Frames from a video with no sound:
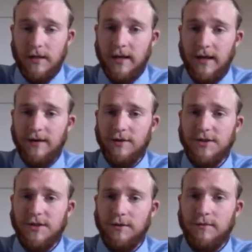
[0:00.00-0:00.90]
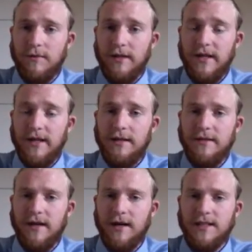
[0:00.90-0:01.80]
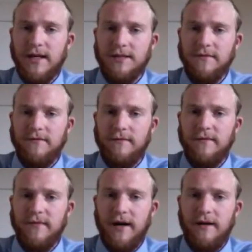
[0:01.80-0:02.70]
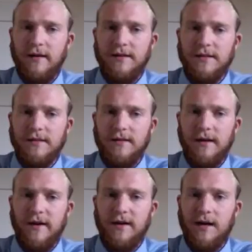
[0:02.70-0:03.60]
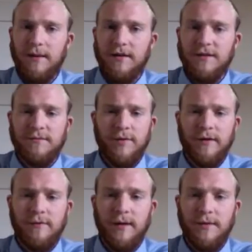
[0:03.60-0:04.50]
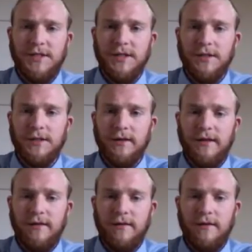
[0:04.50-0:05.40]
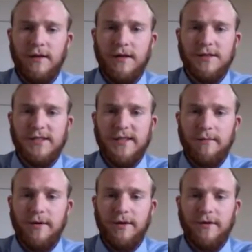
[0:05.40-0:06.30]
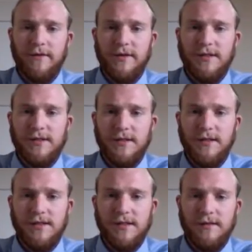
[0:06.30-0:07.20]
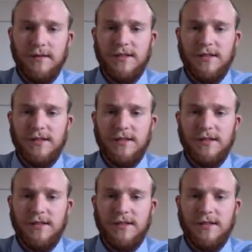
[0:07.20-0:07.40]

And also, indium tin oxide is not very common. It's a pretty rare material, and sustainability for this isn't